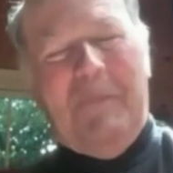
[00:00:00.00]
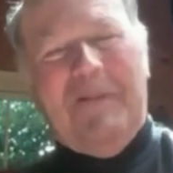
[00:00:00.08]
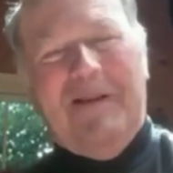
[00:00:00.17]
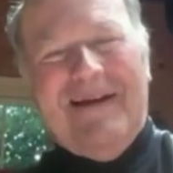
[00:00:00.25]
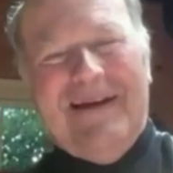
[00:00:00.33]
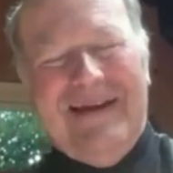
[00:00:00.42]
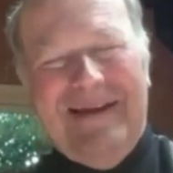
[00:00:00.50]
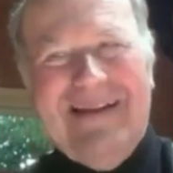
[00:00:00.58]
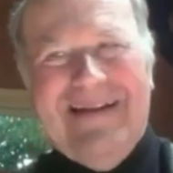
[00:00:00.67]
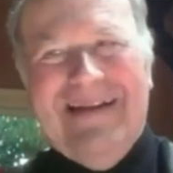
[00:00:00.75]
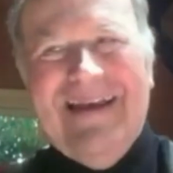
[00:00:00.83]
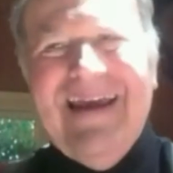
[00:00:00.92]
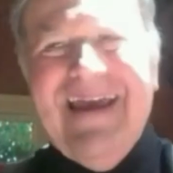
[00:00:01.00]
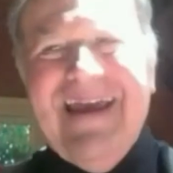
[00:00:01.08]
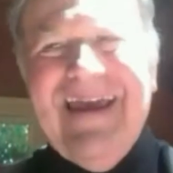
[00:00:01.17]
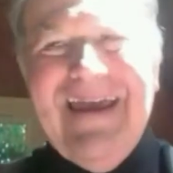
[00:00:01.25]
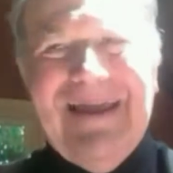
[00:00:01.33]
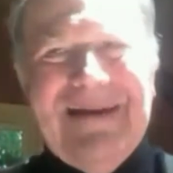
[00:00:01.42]
plug it in.
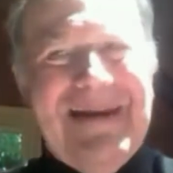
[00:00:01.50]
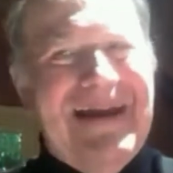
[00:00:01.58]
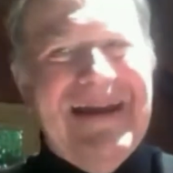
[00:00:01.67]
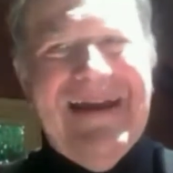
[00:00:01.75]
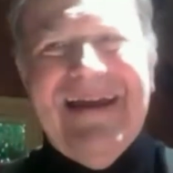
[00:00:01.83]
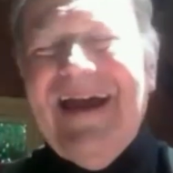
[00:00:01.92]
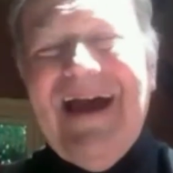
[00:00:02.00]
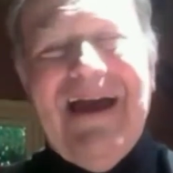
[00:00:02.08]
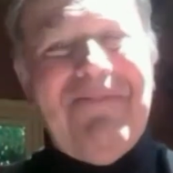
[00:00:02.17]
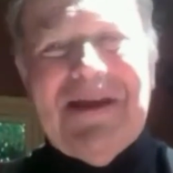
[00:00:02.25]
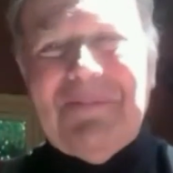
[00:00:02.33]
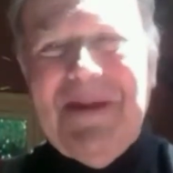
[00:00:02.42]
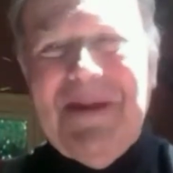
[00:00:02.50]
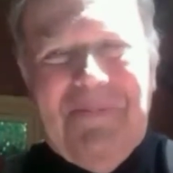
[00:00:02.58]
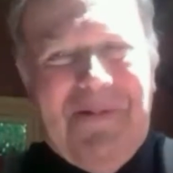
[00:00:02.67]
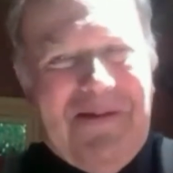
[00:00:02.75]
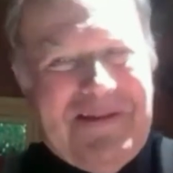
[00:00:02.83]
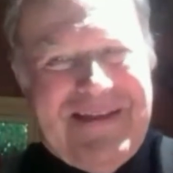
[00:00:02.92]
And I've had
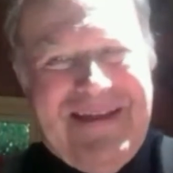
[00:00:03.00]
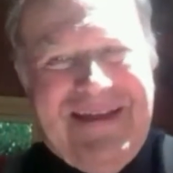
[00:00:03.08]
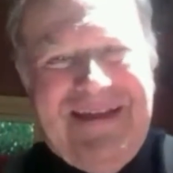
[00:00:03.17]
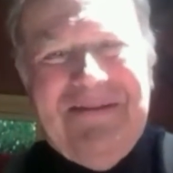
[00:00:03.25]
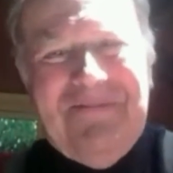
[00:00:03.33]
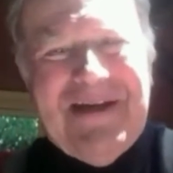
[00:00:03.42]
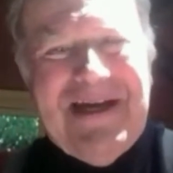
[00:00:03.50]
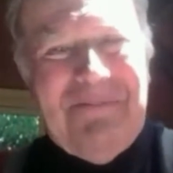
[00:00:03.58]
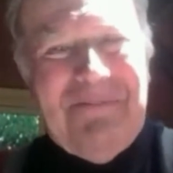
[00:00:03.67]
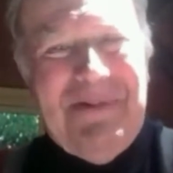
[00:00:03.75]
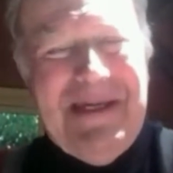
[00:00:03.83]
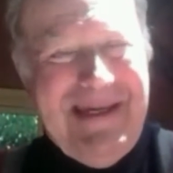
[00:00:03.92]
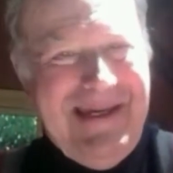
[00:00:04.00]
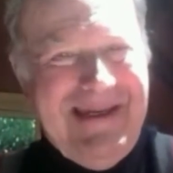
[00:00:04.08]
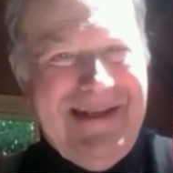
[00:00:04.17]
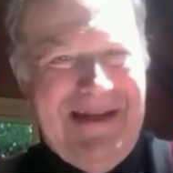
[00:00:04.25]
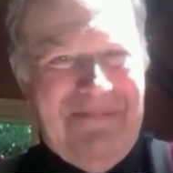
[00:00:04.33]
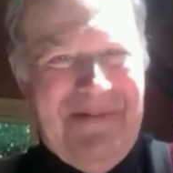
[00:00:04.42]
people say, you've got to be
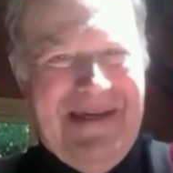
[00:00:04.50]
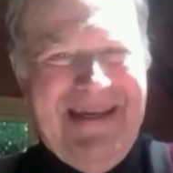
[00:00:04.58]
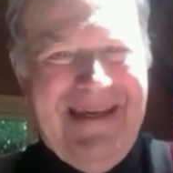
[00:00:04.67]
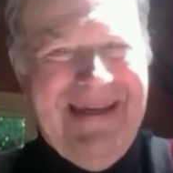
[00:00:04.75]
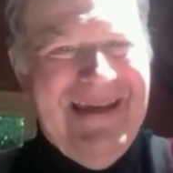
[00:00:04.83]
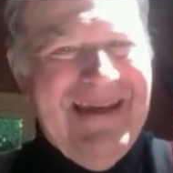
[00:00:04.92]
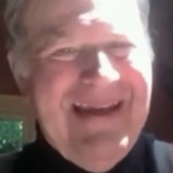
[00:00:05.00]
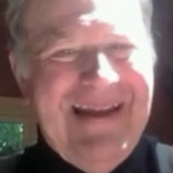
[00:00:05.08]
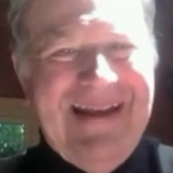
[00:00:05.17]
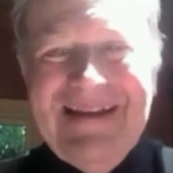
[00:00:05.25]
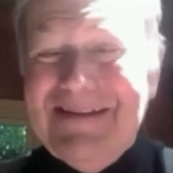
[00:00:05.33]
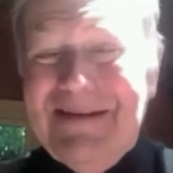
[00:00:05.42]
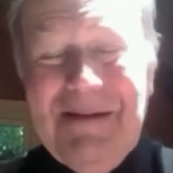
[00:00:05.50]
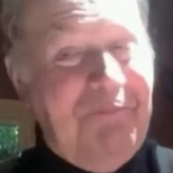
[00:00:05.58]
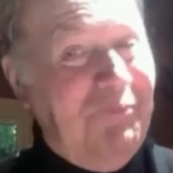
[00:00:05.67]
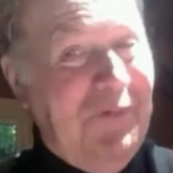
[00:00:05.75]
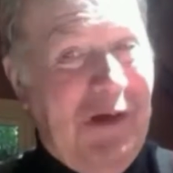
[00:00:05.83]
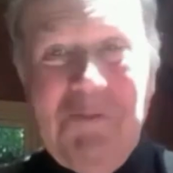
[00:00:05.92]
kidding me. And said,
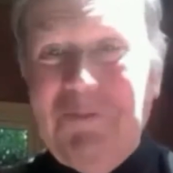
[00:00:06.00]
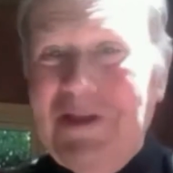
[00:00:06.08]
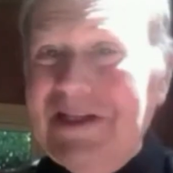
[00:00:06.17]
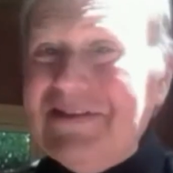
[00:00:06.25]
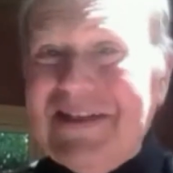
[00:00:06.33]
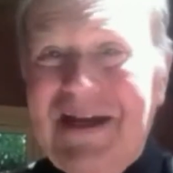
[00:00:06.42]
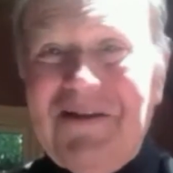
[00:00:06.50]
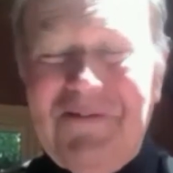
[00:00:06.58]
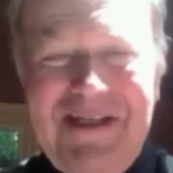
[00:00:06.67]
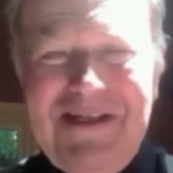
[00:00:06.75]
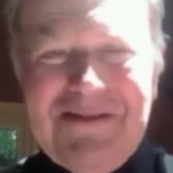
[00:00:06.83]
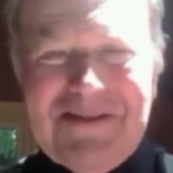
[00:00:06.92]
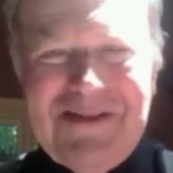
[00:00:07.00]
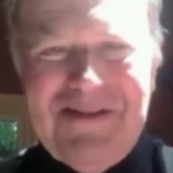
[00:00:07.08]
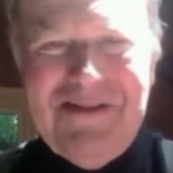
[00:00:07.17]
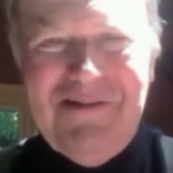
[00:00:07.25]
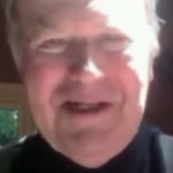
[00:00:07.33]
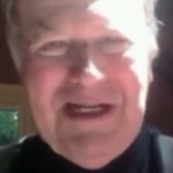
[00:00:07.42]
nope, that's how we used to do
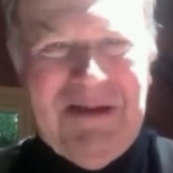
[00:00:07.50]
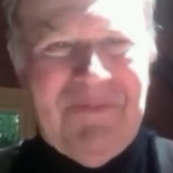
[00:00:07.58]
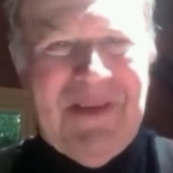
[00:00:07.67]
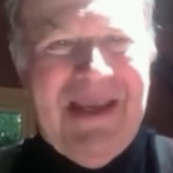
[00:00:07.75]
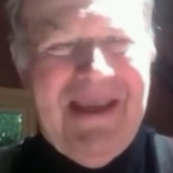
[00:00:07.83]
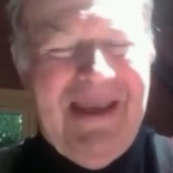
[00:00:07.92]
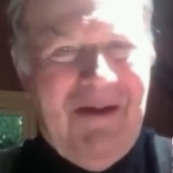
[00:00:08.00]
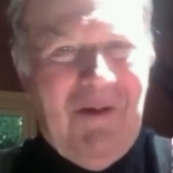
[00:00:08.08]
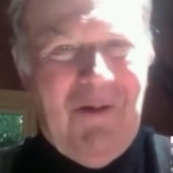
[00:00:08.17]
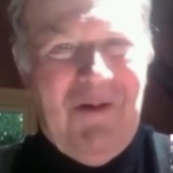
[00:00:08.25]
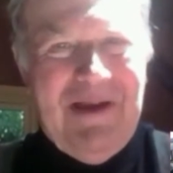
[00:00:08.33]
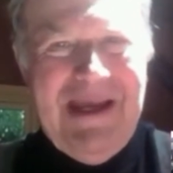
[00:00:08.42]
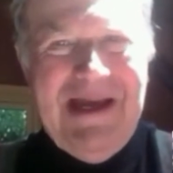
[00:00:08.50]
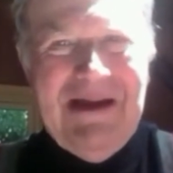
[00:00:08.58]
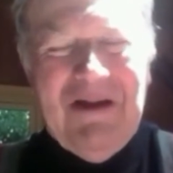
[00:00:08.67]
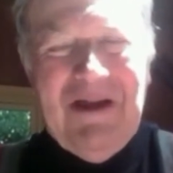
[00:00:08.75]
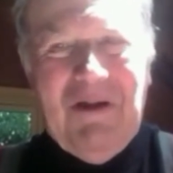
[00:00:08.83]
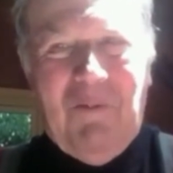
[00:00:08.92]
it. Yeah.
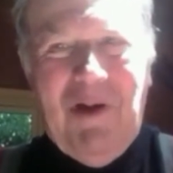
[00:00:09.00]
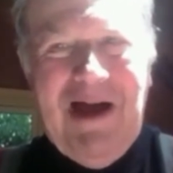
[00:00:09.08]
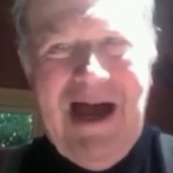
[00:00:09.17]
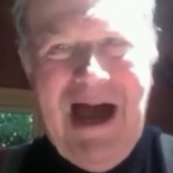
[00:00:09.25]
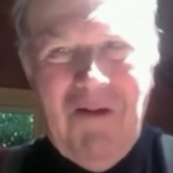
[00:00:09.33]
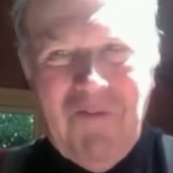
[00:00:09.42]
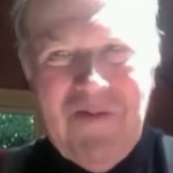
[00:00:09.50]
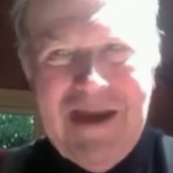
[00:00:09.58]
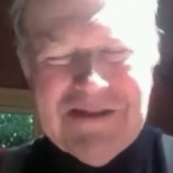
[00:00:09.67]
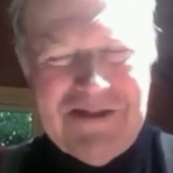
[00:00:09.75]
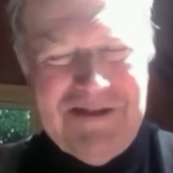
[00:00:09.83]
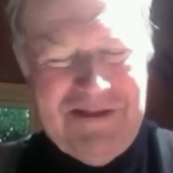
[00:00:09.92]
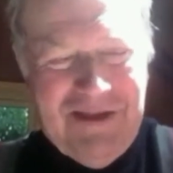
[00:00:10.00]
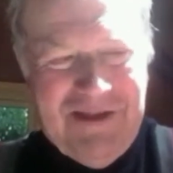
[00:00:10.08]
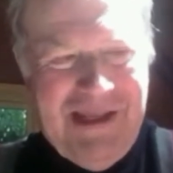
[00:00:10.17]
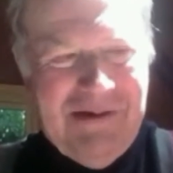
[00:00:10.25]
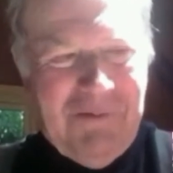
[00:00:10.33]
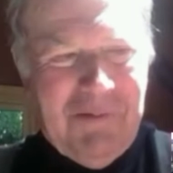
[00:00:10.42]
Well, how fast did the
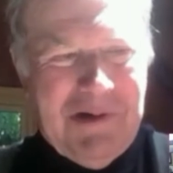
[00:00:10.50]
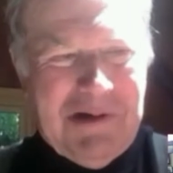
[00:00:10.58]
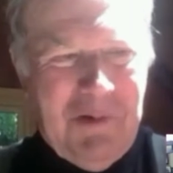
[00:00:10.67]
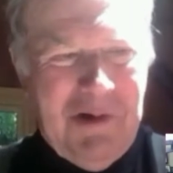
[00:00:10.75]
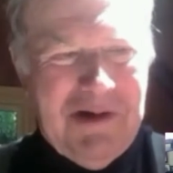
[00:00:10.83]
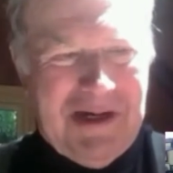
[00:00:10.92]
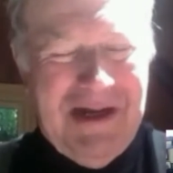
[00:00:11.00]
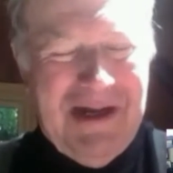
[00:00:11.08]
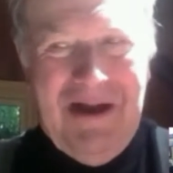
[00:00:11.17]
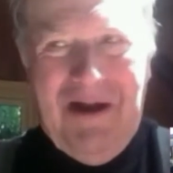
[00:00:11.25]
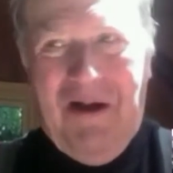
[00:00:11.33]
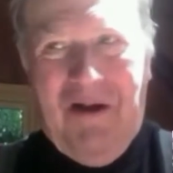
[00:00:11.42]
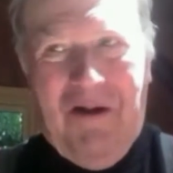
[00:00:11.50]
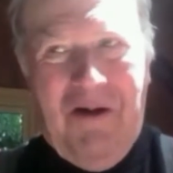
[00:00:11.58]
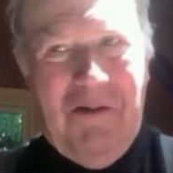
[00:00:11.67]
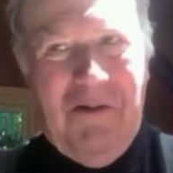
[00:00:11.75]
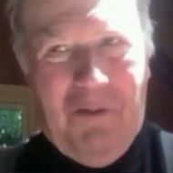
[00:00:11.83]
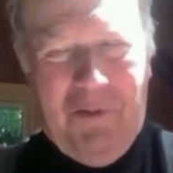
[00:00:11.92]
network work?
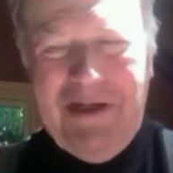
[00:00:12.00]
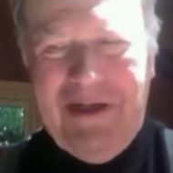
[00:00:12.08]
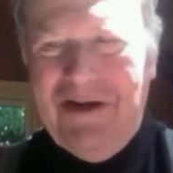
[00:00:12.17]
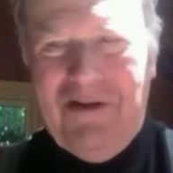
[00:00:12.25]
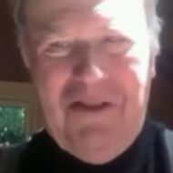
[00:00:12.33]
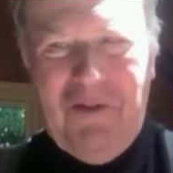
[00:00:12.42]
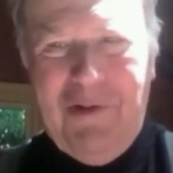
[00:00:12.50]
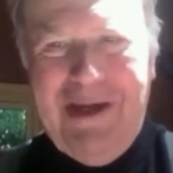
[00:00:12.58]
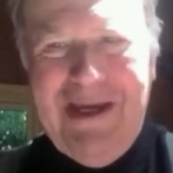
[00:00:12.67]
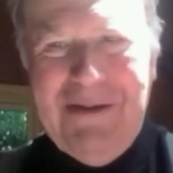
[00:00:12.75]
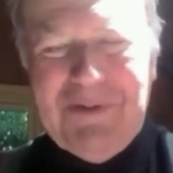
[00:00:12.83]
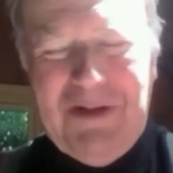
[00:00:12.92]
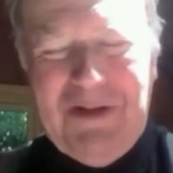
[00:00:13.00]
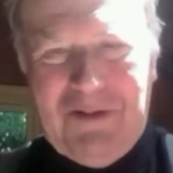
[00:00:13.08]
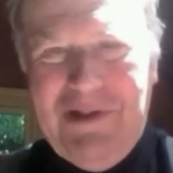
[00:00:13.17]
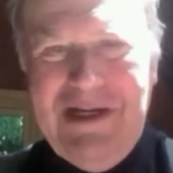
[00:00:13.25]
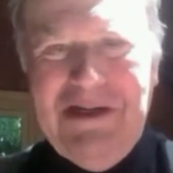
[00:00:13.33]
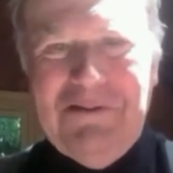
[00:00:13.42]
Oh, we could get all the way up to
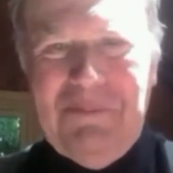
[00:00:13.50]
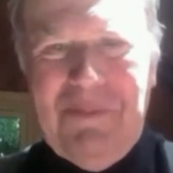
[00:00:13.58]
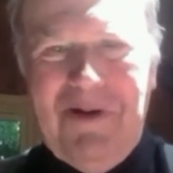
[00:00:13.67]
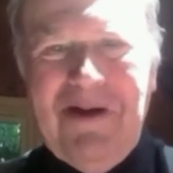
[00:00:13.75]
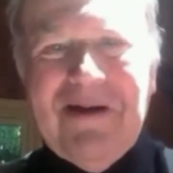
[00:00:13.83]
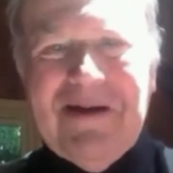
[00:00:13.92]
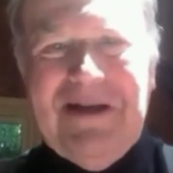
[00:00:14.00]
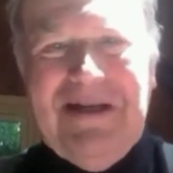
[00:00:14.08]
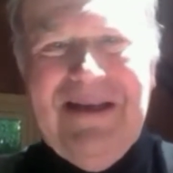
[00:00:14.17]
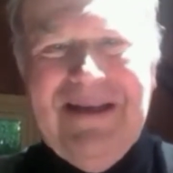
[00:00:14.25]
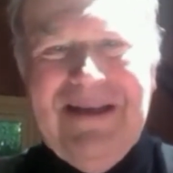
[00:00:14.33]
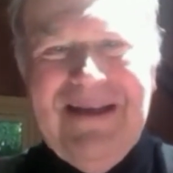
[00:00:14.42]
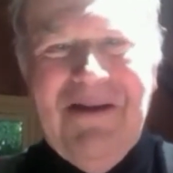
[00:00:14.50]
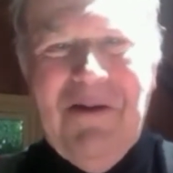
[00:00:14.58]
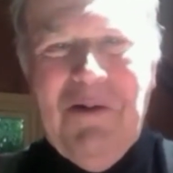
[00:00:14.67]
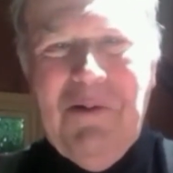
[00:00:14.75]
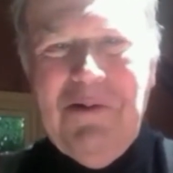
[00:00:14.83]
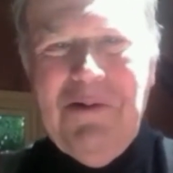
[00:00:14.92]
300 baud.
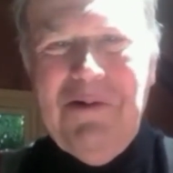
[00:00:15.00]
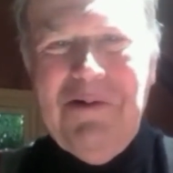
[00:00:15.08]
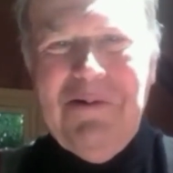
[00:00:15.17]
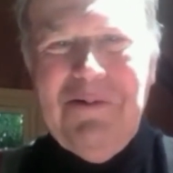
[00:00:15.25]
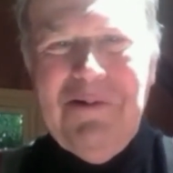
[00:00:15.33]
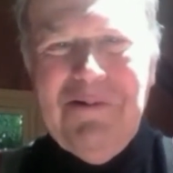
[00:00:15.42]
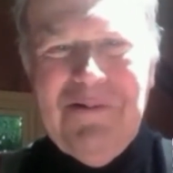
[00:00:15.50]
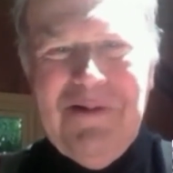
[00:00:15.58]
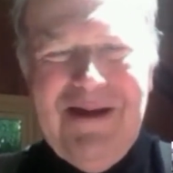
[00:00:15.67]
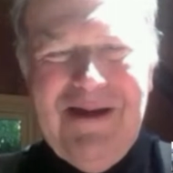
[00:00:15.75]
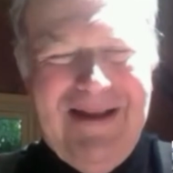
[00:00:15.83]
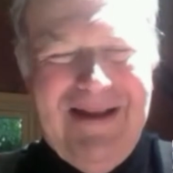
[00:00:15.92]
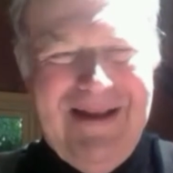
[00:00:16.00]
Woohoo!